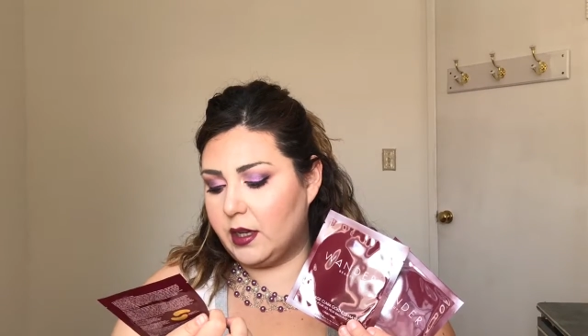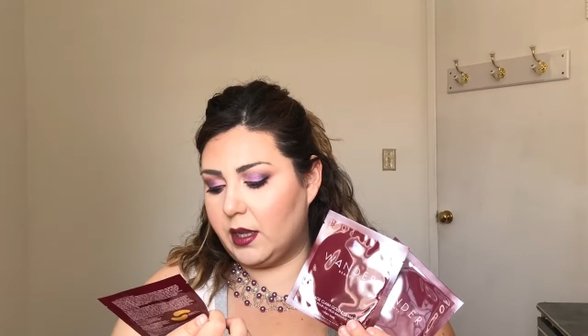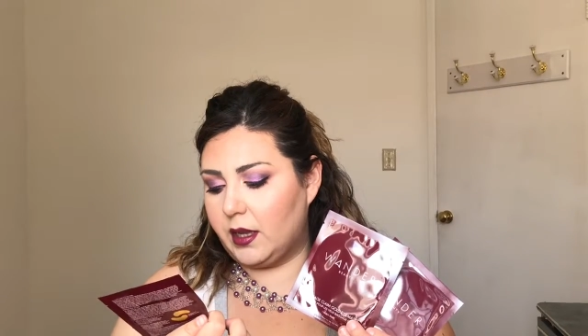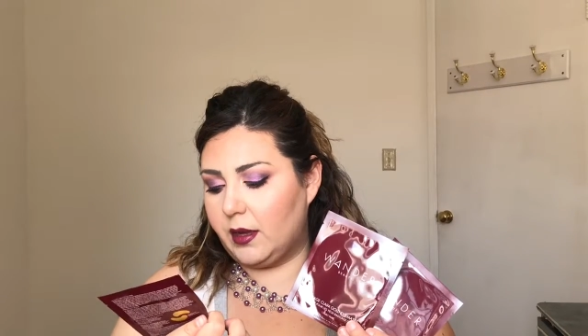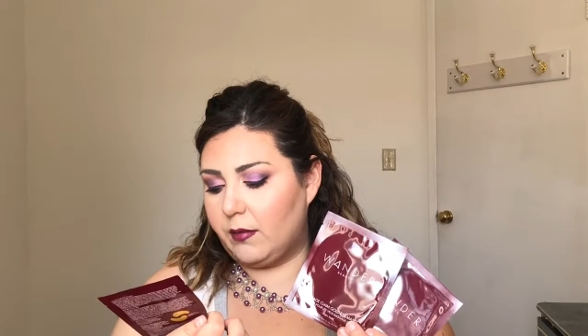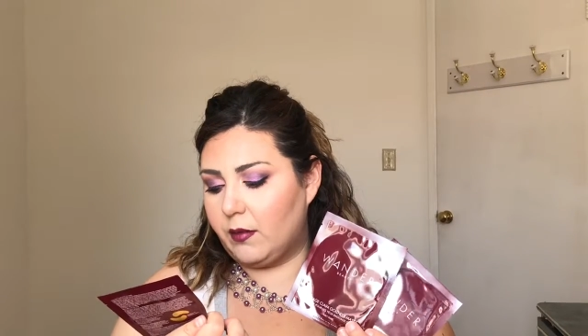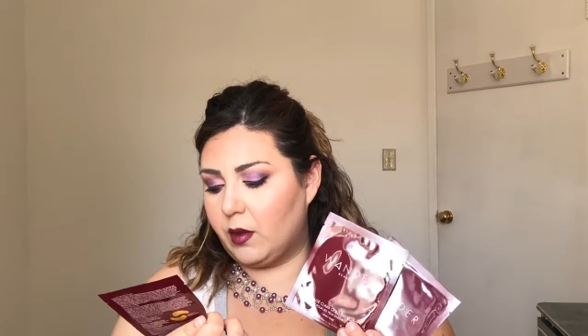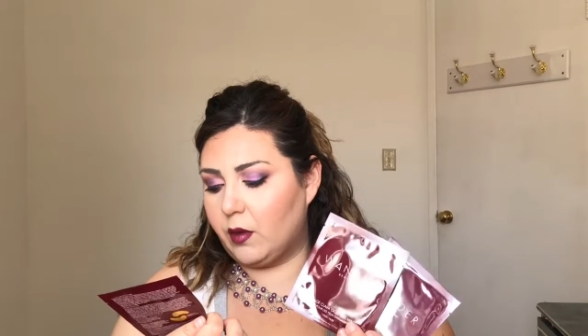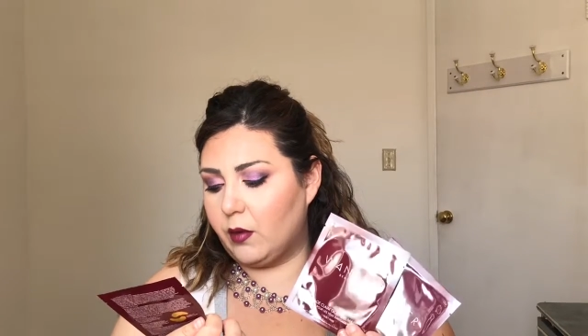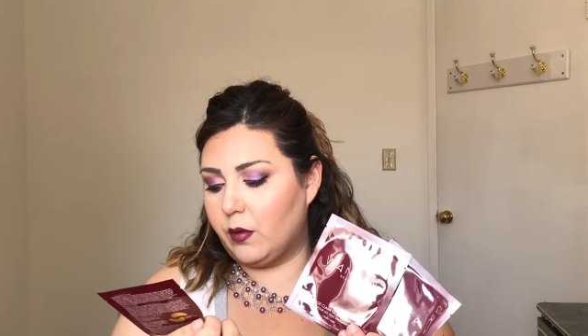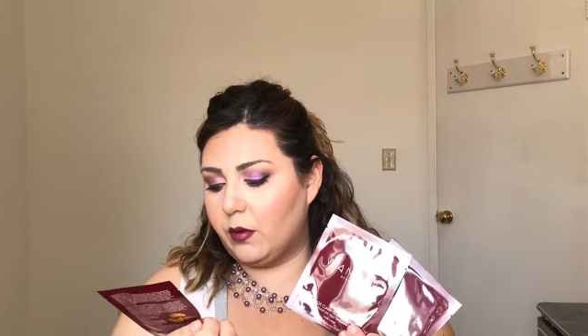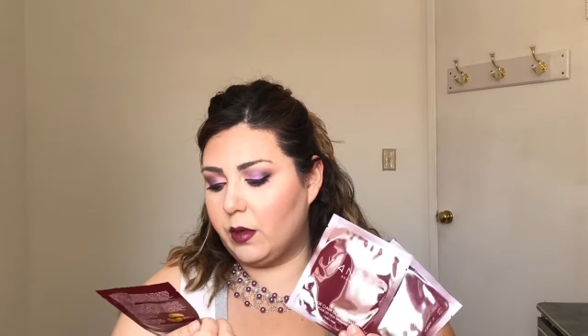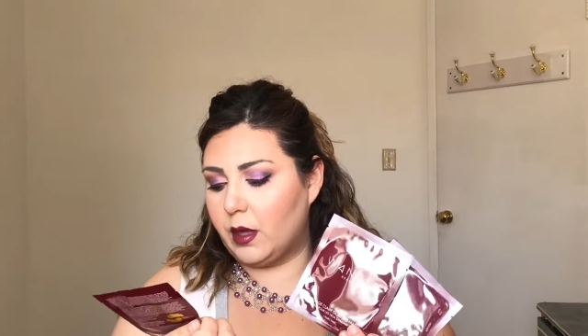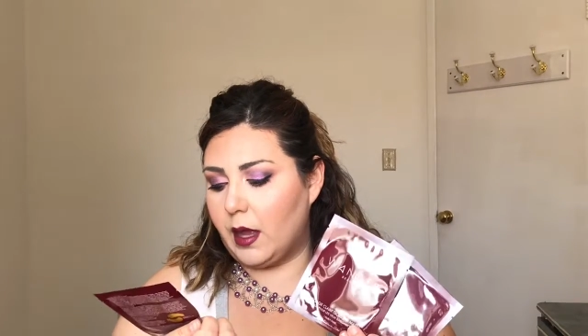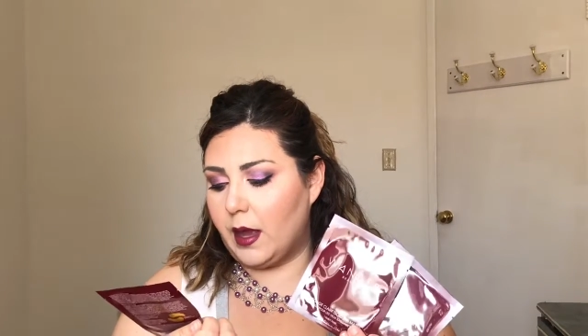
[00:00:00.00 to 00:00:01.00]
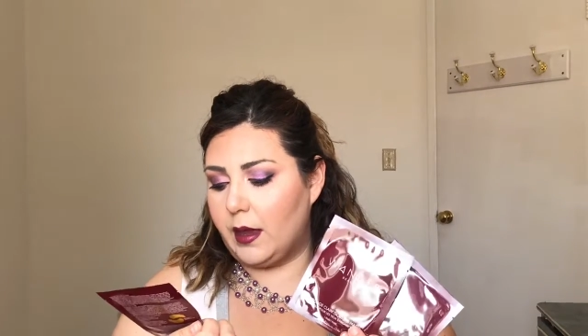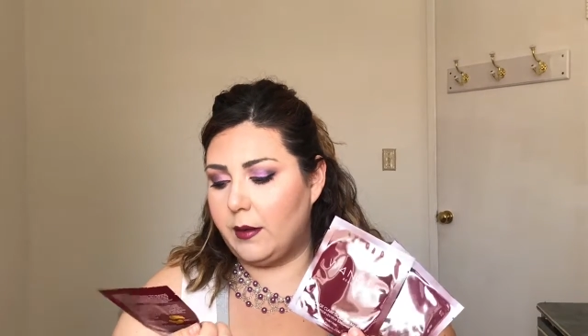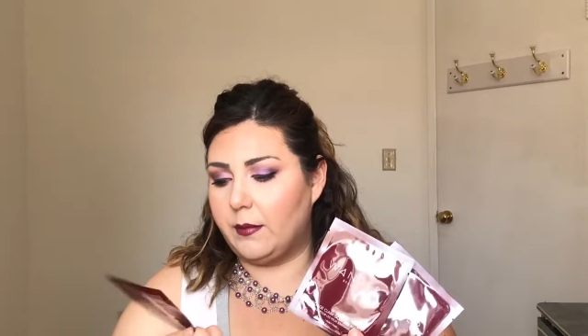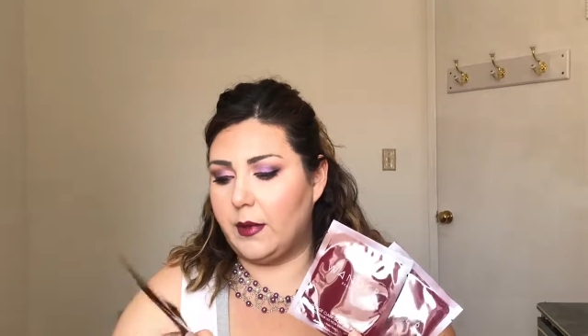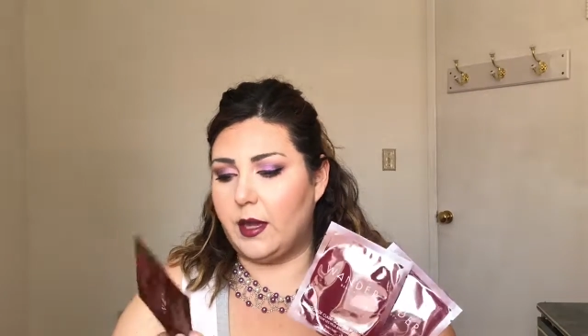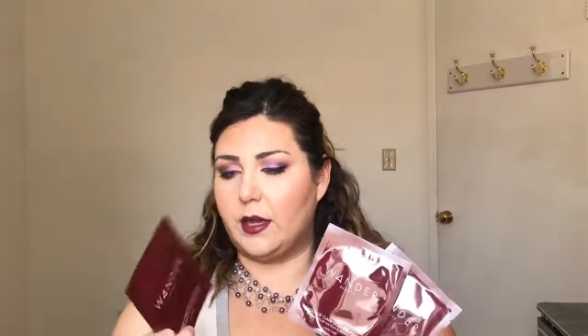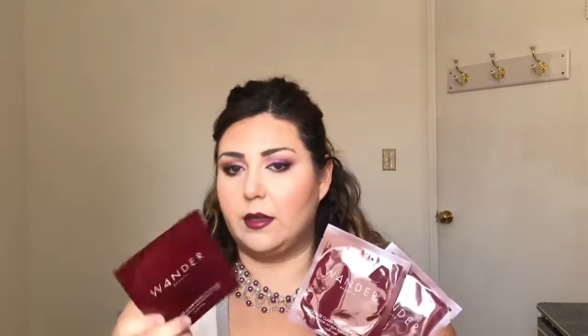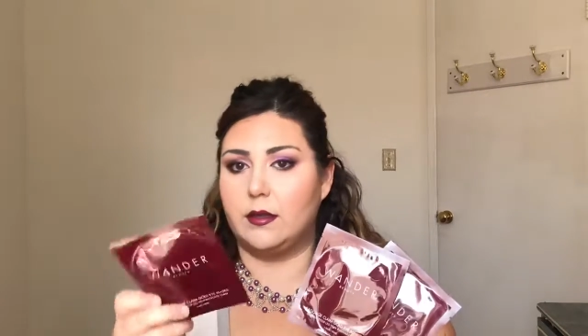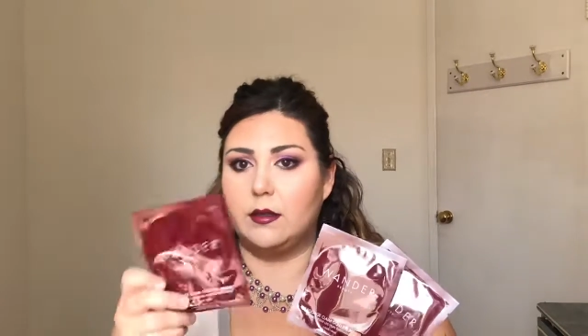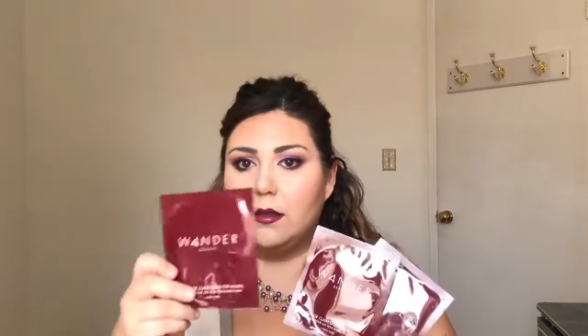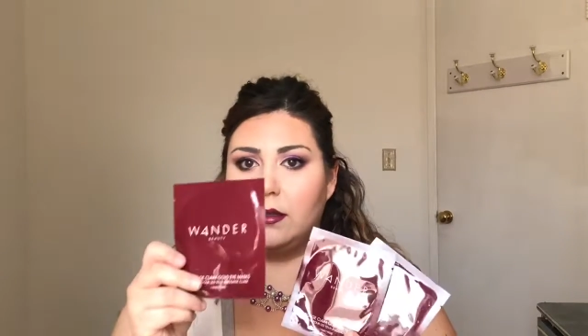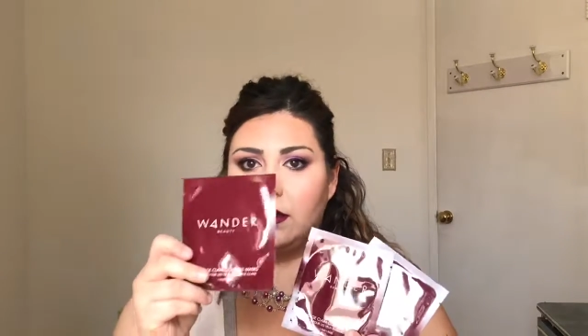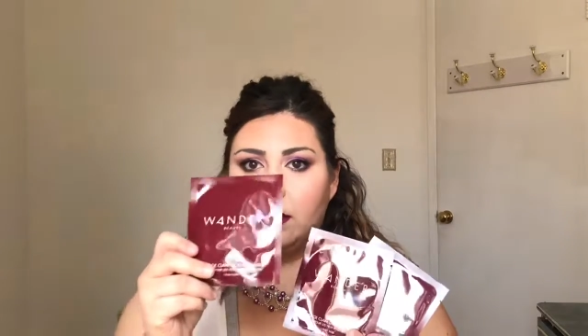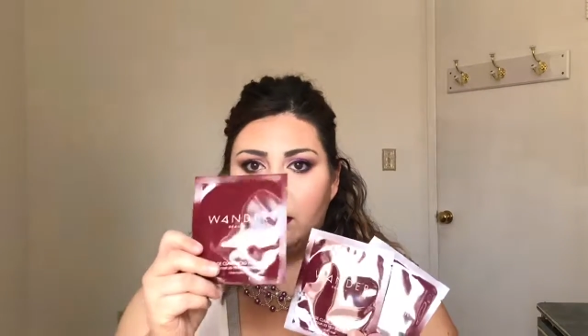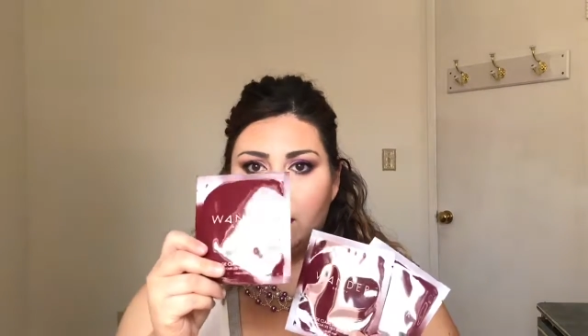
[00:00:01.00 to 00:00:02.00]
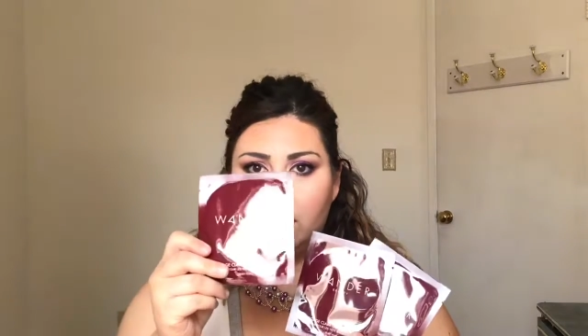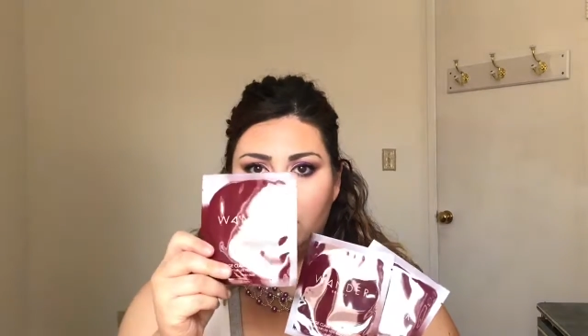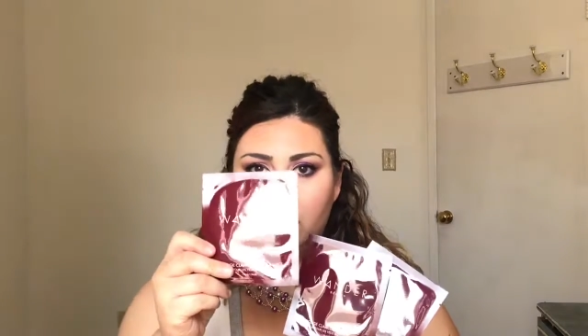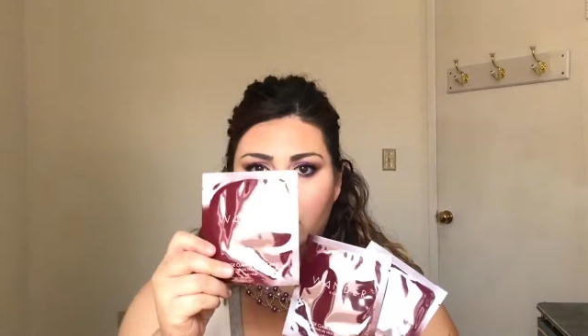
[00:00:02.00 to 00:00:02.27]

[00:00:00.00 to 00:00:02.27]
claim gold eye masks.